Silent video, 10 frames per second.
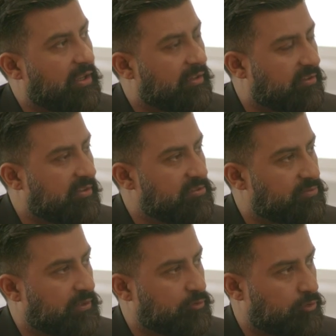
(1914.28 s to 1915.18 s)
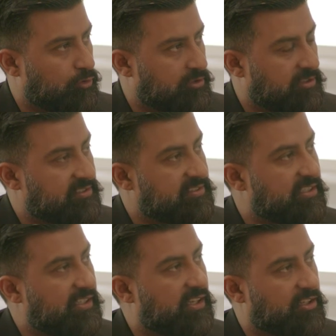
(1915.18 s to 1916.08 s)
like Greensville Trust to
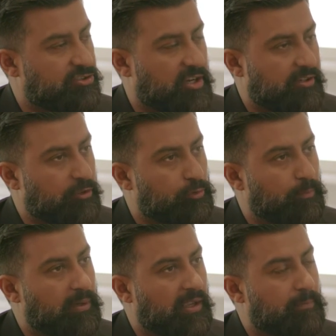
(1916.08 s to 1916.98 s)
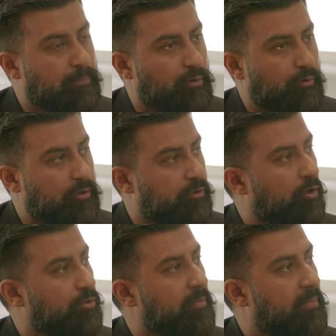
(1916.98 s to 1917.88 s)
see a Sharia compliant product
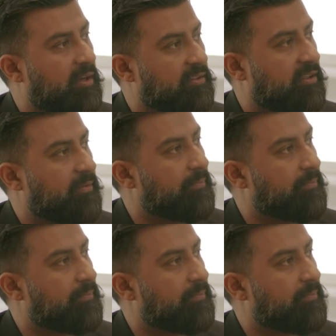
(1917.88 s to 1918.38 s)
on the market?